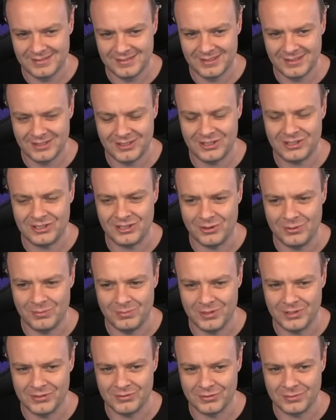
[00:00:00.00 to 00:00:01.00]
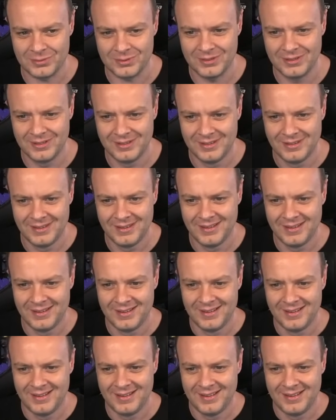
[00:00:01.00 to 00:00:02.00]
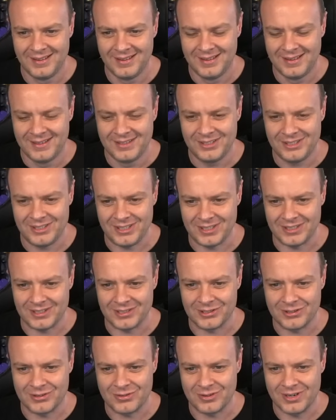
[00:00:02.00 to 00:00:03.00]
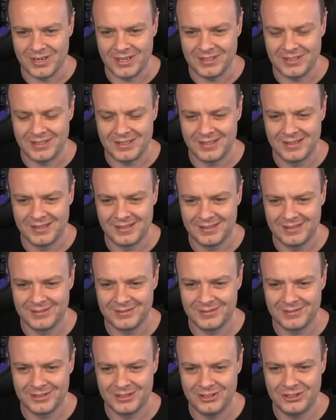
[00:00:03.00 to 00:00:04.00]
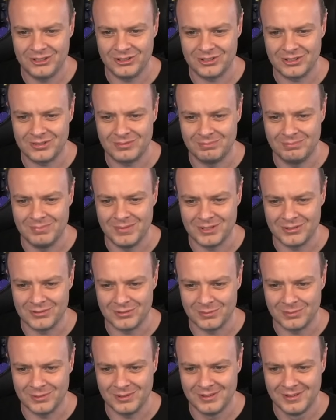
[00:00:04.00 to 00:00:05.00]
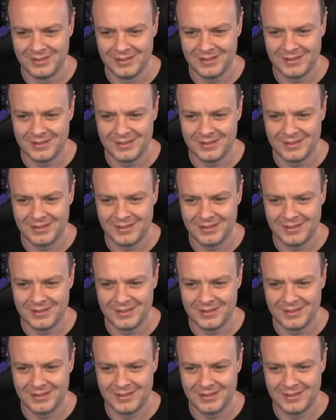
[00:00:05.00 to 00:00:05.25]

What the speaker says: So miserable. Jesus Christ. Just miserable.